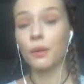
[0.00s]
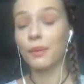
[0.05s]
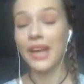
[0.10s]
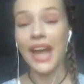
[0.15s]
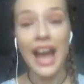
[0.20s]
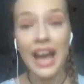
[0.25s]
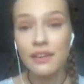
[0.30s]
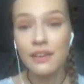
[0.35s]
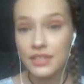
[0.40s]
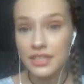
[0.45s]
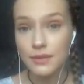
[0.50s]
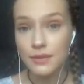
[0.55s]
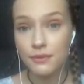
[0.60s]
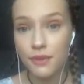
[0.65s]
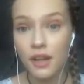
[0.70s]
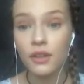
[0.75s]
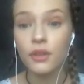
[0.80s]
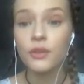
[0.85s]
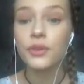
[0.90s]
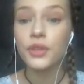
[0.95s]
we haven't
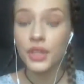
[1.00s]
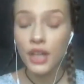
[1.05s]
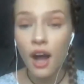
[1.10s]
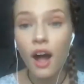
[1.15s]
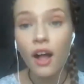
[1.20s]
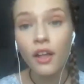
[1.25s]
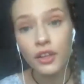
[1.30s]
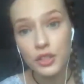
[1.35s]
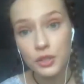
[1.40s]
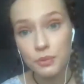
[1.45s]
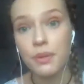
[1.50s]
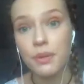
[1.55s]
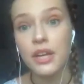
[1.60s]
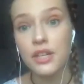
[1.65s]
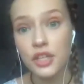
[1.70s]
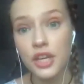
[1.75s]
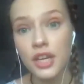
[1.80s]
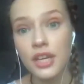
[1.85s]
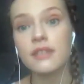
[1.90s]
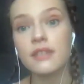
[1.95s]
followed the college
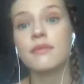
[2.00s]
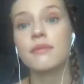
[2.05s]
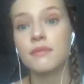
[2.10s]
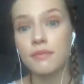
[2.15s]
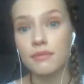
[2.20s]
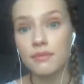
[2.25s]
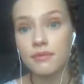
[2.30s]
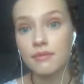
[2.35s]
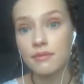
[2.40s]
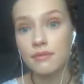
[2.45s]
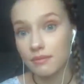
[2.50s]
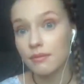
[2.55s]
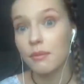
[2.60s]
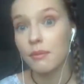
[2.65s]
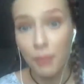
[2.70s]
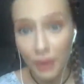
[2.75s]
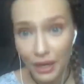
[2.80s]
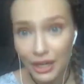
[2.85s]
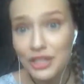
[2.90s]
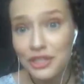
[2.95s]
budget
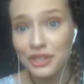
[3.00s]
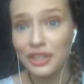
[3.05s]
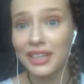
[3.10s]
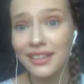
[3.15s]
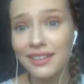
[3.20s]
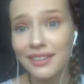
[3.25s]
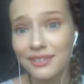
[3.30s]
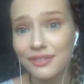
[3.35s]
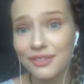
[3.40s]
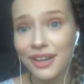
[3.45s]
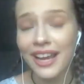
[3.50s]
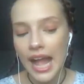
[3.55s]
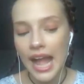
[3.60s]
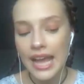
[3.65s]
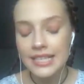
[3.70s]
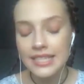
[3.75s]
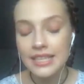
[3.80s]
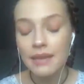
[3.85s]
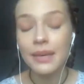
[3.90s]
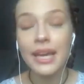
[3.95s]
budget, right?
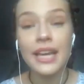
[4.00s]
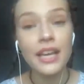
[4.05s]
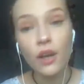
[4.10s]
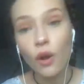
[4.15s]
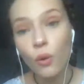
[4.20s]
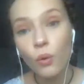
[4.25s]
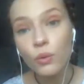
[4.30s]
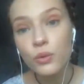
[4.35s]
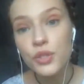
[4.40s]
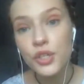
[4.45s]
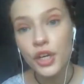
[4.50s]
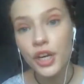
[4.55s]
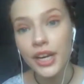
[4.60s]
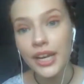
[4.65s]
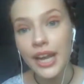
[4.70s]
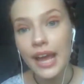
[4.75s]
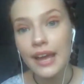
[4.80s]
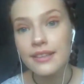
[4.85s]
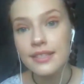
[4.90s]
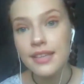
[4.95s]
As I'm getting older and
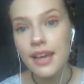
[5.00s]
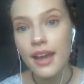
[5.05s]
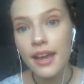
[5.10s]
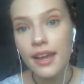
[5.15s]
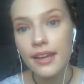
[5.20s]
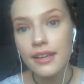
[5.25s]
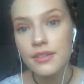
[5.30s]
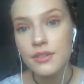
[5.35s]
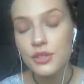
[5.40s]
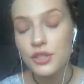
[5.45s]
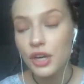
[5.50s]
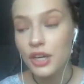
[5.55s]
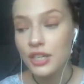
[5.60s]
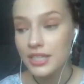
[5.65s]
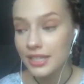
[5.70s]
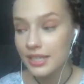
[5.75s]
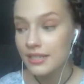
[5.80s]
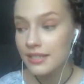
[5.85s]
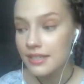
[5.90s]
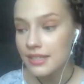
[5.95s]
as I start to
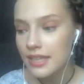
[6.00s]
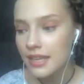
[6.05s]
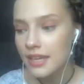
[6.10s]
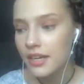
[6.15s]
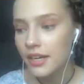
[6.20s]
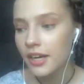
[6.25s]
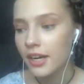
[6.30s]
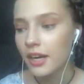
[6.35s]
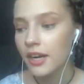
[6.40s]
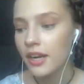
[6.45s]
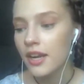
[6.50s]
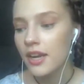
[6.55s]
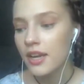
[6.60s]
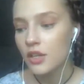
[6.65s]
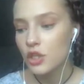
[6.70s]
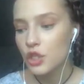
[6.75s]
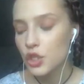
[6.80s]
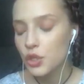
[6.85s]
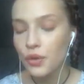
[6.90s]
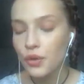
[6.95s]
consider
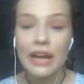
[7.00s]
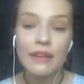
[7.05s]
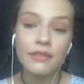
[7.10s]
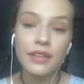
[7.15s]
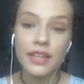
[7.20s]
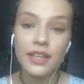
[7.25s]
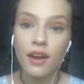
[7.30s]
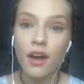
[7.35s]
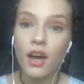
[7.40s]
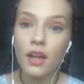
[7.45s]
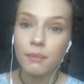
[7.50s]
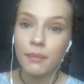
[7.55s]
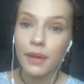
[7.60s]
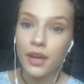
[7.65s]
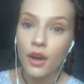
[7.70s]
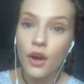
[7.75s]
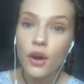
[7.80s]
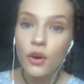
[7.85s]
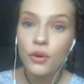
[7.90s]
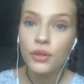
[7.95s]
traveling on my
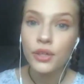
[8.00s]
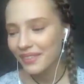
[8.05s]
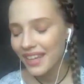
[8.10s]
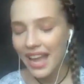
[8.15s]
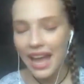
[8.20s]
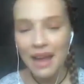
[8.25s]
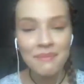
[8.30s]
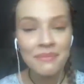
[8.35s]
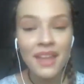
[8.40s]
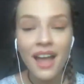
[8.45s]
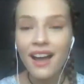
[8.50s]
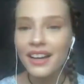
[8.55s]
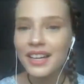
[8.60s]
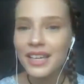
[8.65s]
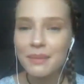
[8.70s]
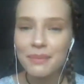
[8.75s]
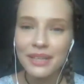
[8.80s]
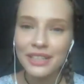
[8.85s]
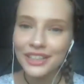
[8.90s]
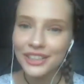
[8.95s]
own or I'm not going to
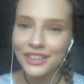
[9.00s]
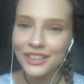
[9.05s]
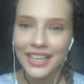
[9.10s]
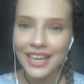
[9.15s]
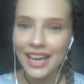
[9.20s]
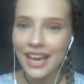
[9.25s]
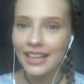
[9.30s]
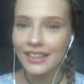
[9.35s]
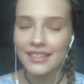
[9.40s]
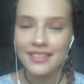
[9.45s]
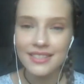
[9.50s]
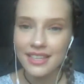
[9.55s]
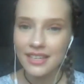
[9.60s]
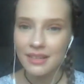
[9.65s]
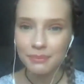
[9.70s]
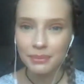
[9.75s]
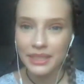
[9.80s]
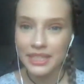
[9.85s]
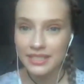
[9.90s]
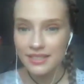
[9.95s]
be looking at the same
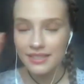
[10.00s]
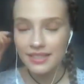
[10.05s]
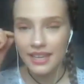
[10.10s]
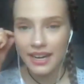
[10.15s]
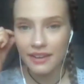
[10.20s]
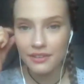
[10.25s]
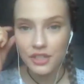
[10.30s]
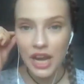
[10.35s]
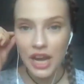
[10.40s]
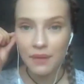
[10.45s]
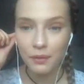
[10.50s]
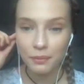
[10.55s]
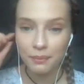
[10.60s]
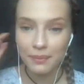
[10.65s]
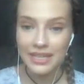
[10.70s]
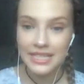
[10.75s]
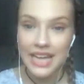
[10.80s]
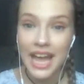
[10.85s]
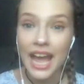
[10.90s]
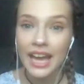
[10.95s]
places that I traveled with my
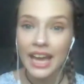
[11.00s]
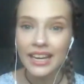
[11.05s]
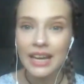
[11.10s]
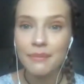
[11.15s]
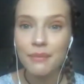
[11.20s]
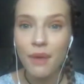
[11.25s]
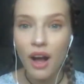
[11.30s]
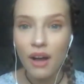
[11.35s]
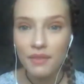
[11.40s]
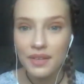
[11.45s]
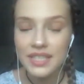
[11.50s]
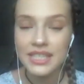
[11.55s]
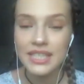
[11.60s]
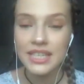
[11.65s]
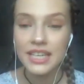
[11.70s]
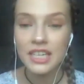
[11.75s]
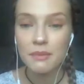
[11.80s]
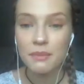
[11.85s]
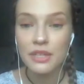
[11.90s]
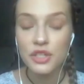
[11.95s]
dad. I'm obviously going
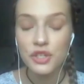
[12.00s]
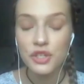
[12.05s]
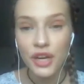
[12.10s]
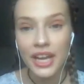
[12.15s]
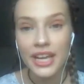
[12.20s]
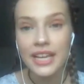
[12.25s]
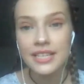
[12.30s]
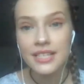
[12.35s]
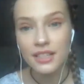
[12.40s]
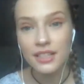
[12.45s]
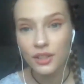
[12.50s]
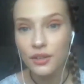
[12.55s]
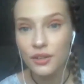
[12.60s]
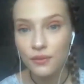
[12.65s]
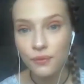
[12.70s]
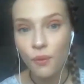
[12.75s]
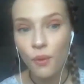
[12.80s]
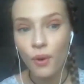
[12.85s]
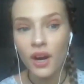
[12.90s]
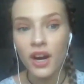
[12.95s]
to be trying to look
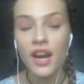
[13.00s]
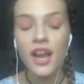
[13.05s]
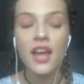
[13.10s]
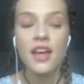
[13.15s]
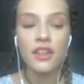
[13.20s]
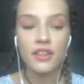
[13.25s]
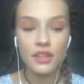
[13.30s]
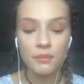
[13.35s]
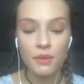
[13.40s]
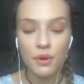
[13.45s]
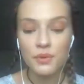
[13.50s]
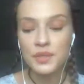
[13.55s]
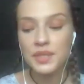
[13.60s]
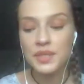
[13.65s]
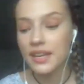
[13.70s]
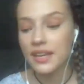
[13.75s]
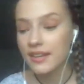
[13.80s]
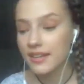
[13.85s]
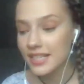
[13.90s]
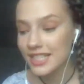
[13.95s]
for the most
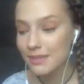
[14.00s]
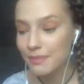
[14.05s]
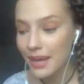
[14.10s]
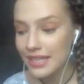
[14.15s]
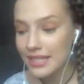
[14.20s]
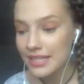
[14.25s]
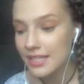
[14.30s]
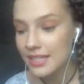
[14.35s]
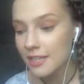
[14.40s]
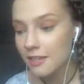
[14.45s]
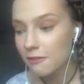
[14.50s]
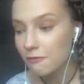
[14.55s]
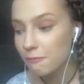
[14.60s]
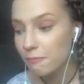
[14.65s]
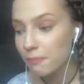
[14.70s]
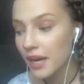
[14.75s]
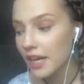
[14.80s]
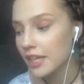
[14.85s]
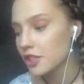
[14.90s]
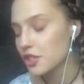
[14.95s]
inexpensive
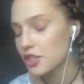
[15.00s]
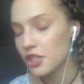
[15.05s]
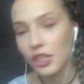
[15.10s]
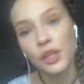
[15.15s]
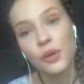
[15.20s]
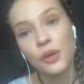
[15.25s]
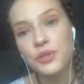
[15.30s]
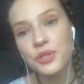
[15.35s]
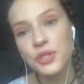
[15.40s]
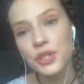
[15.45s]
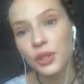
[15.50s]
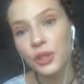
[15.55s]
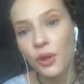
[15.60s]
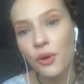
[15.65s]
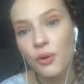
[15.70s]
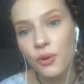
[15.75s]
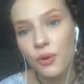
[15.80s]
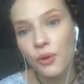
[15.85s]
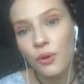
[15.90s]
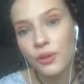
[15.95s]
but just close to
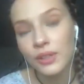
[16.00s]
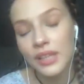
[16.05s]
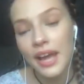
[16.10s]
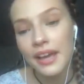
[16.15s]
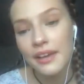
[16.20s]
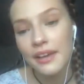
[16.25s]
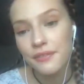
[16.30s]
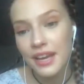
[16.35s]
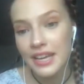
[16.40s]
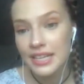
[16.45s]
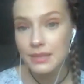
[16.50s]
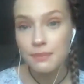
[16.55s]
local life as